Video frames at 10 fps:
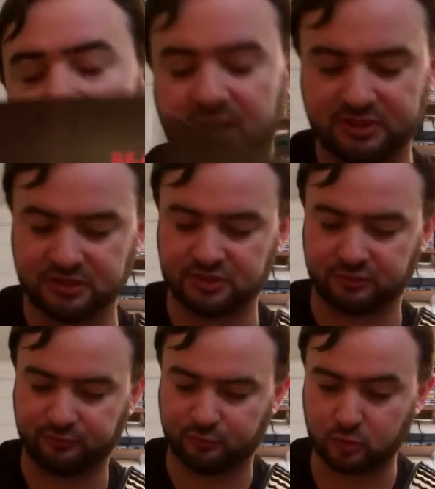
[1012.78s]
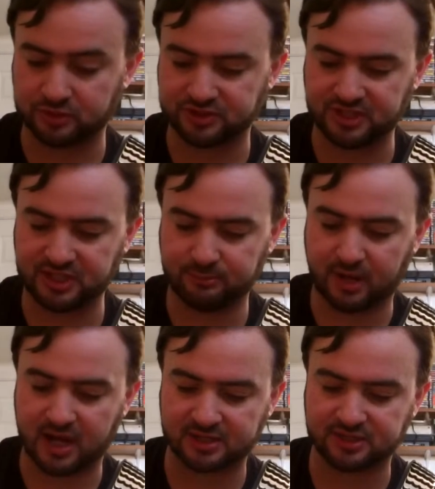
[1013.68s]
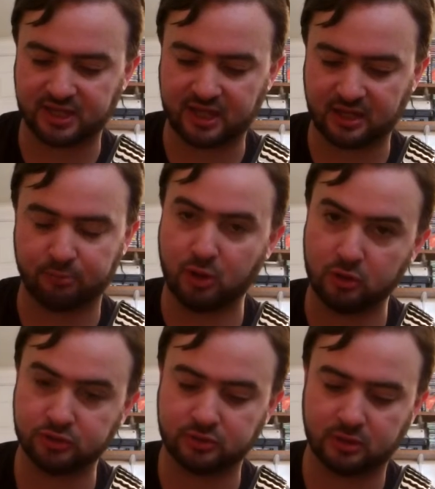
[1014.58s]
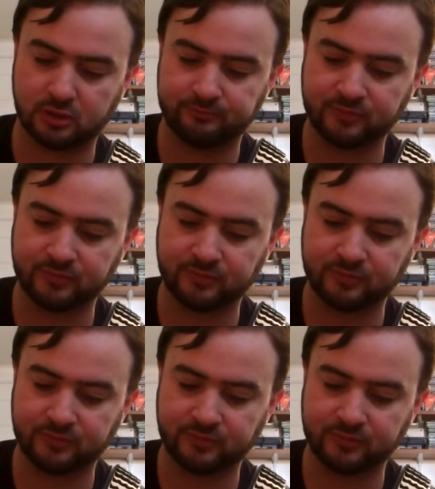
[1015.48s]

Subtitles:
This is a 4 CD box set, a poster.